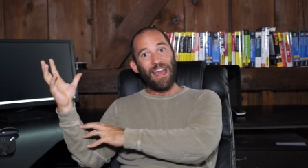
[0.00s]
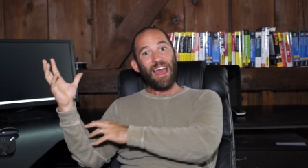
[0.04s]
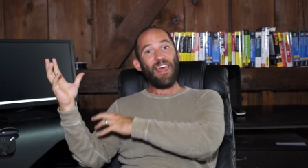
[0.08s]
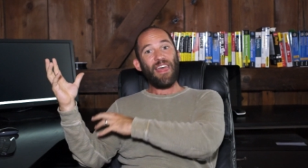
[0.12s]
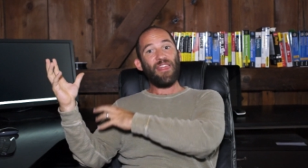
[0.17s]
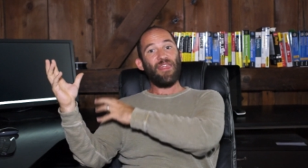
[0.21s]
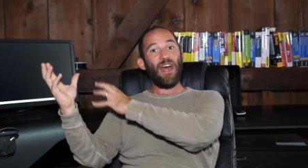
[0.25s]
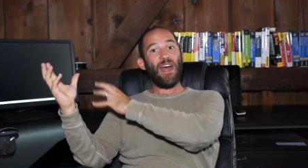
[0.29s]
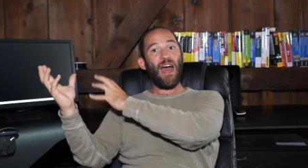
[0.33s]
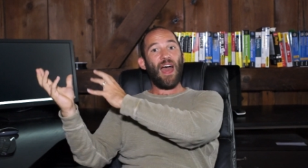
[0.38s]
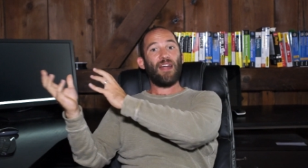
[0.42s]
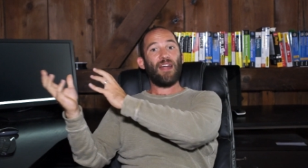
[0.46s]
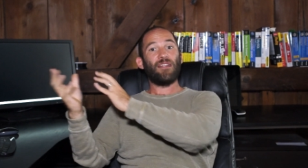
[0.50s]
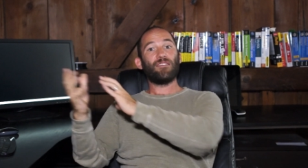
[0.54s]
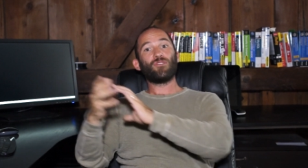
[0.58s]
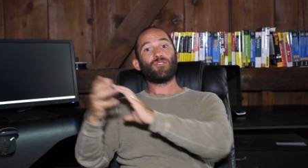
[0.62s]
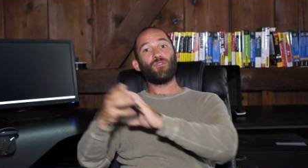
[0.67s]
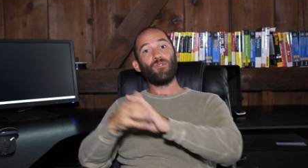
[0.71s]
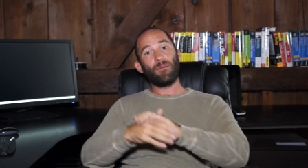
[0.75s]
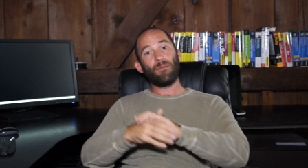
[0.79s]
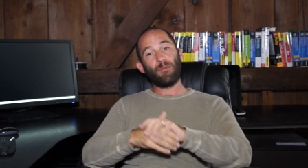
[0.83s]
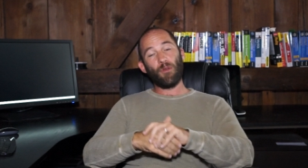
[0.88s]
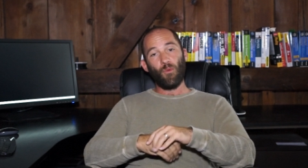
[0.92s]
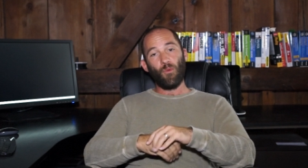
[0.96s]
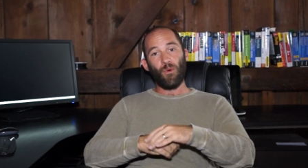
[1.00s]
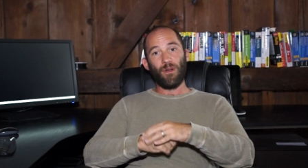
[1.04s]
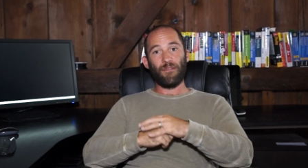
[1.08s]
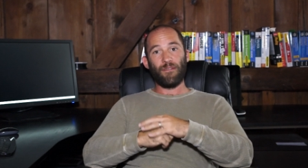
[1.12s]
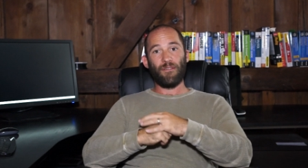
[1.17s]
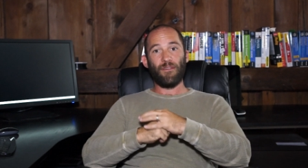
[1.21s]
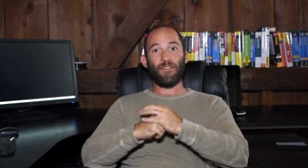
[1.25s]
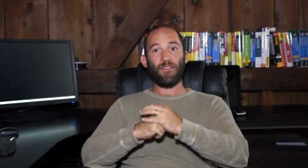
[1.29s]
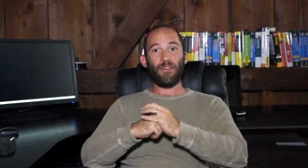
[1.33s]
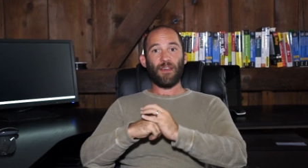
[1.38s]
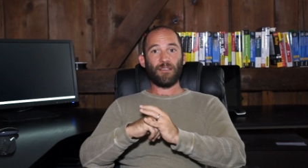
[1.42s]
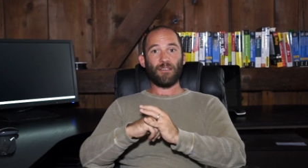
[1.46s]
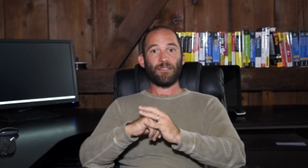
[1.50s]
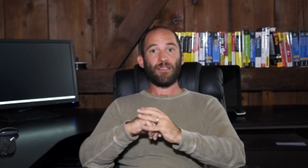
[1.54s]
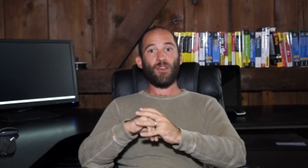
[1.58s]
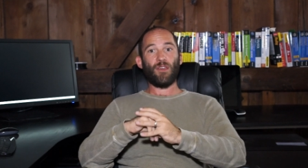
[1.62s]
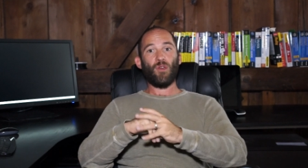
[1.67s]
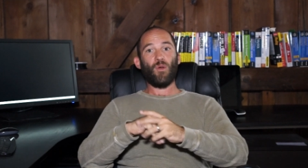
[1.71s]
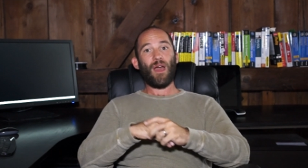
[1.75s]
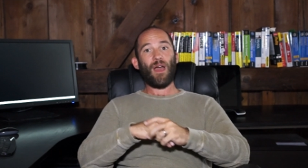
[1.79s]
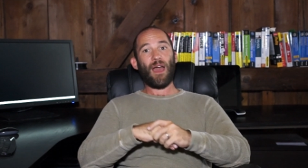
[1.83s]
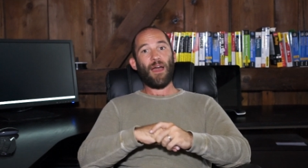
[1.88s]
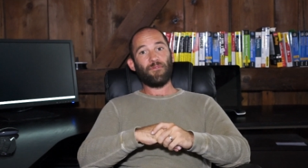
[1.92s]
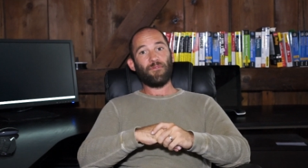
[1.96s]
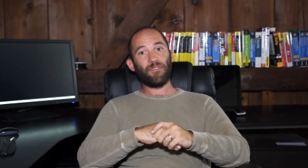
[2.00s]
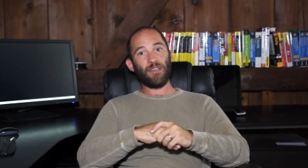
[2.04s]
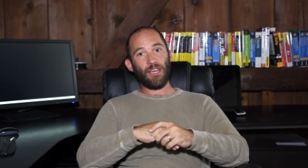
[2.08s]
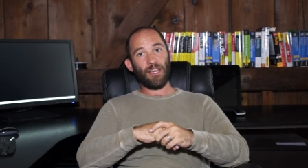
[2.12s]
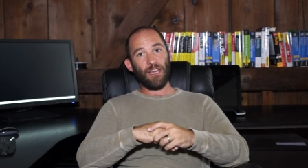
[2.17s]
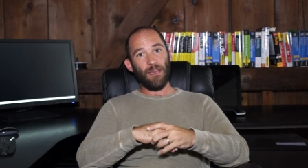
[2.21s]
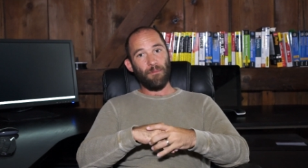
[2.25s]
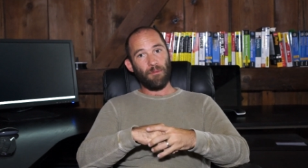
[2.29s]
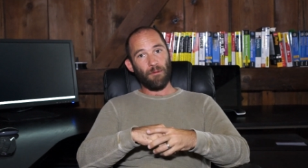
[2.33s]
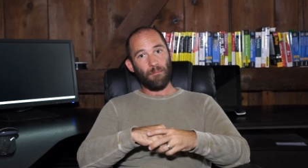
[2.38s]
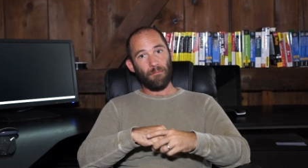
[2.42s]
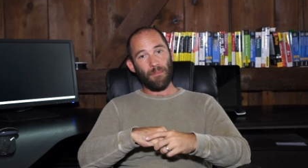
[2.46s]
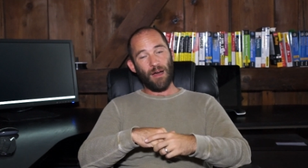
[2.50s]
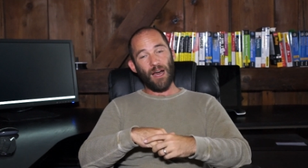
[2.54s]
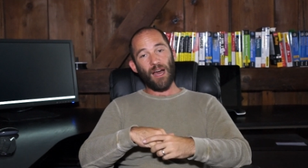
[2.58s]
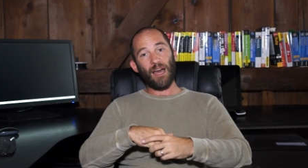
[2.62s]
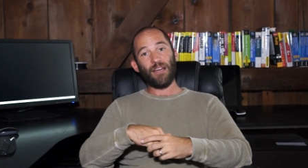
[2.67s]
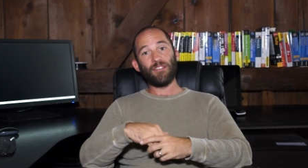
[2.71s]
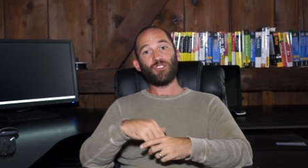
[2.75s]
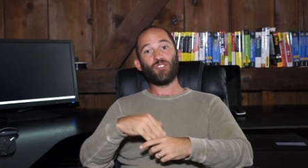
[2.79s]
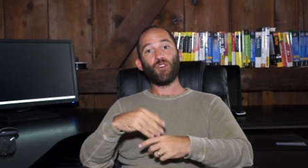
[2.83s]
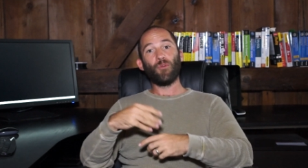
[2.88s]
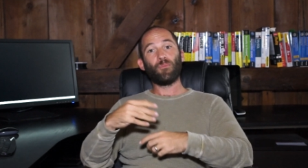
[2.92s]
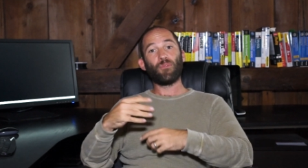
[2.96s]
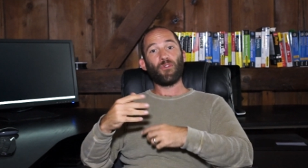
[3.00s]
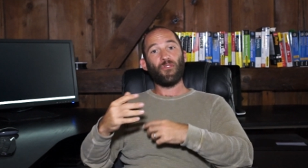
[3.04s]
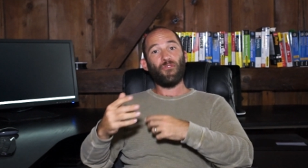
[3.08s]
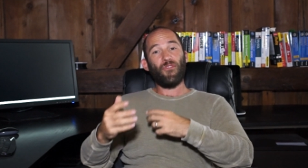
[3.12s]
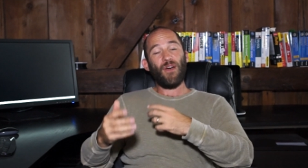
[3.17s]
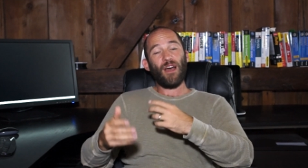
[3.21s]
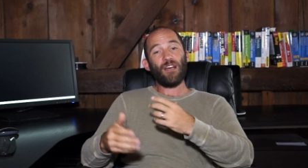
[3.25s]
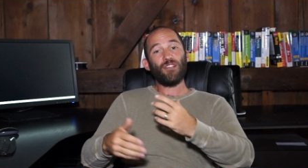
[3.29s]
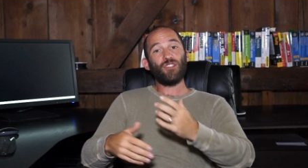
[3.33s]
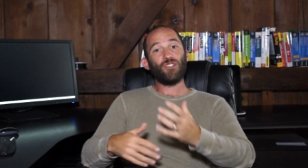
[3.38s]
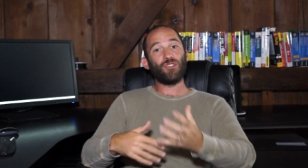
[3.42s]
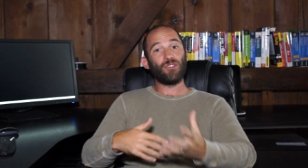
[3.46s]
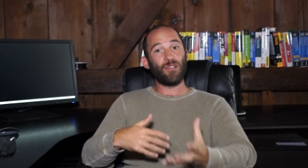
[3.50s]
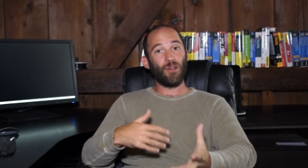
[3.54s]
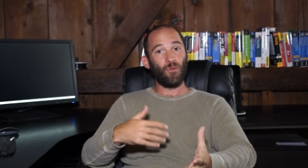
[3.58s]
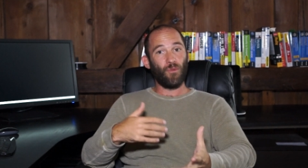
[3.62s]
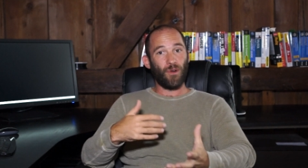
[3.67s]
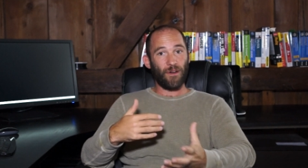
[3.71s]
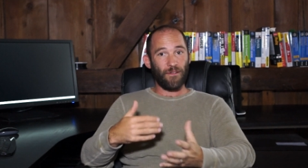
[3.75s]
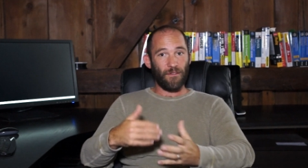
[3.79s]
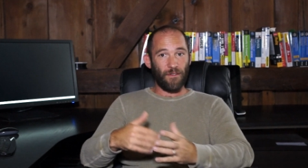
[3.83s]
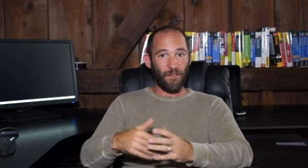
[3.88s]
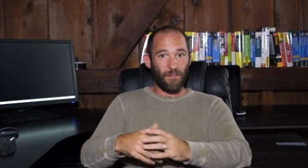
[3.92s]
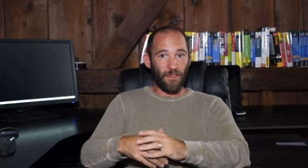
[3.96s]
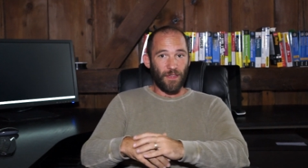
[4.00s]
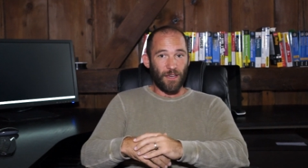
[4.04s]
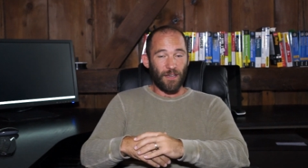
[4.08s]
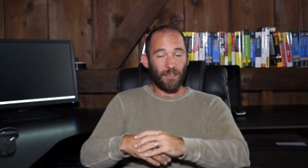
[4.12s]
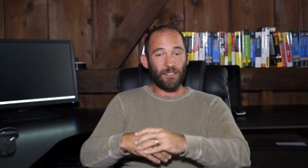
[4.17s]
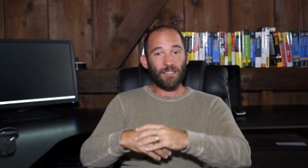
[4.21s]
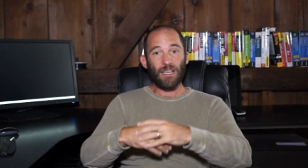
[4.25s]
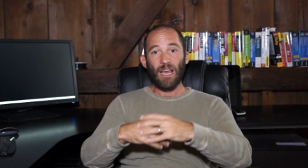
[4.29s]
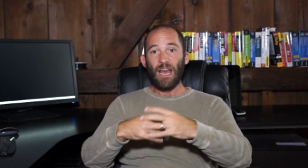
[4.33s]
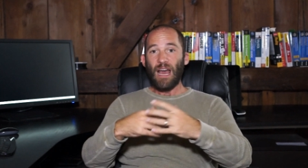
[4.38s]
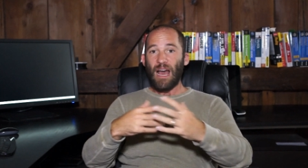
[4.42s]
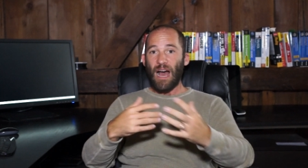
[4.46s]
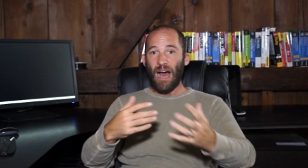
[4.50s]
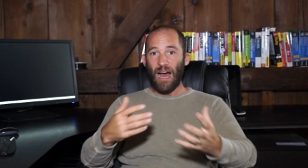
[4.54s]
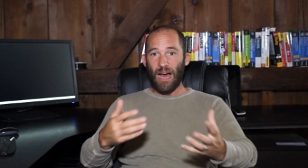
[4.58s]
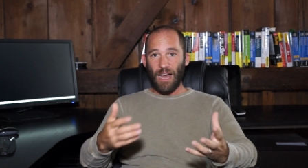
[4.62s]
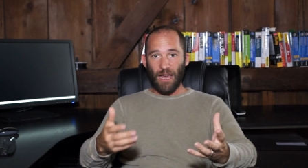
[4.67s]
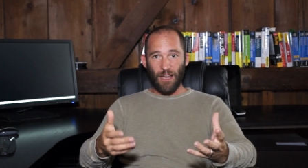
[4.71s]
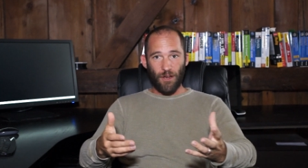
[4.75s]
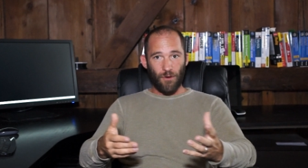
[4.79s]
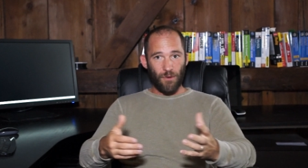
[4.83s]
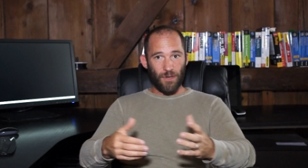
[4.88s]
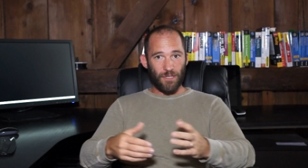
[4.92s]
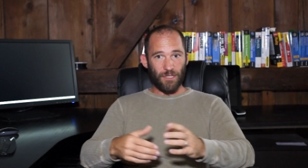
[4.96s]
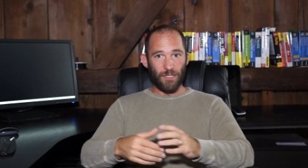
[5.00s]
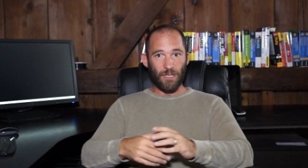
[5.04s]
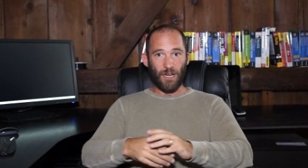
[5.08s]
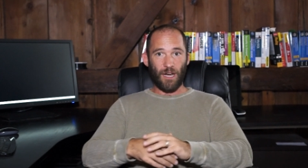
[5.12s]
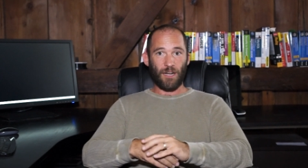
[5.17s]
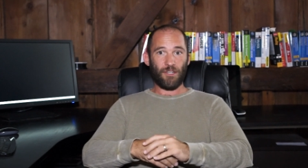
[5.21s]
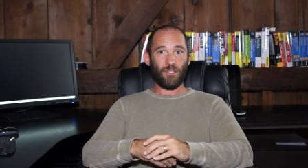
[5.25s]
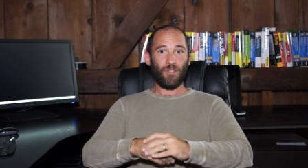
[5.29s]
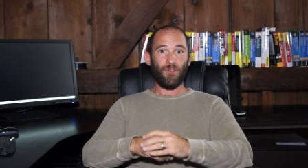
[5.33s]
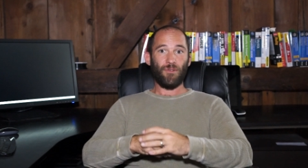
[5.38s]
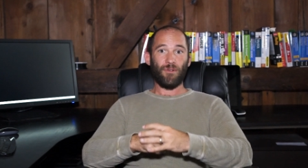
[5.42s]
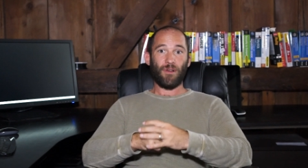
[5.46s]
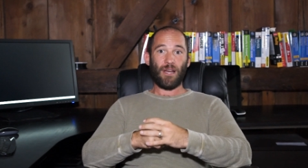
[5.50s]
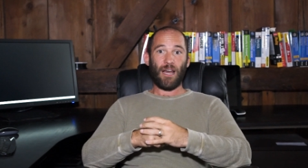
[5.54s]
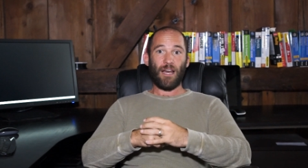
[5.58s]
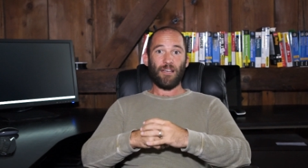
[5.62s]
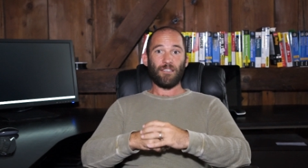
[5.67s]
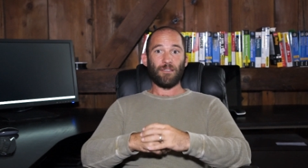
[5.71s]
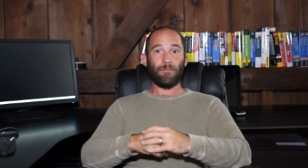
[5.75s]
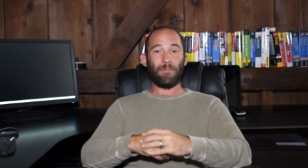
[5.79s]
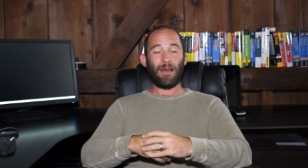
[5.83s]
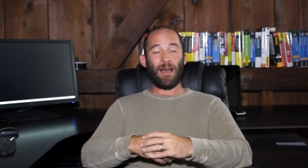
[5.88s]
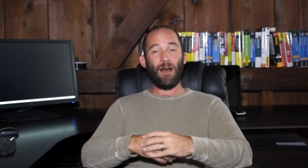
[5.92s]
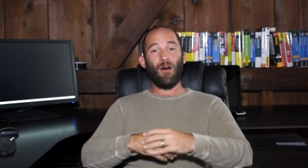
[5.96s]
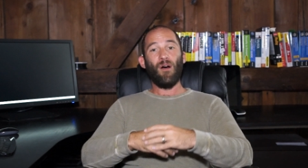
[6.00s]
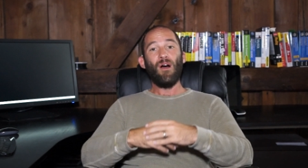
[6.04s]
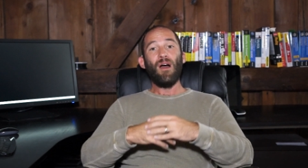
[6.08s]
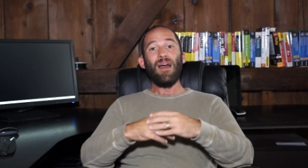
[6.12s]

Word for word: that is going to be one of the things that you have to keep in mind. So professionally, one of the things I always talk to you guys about,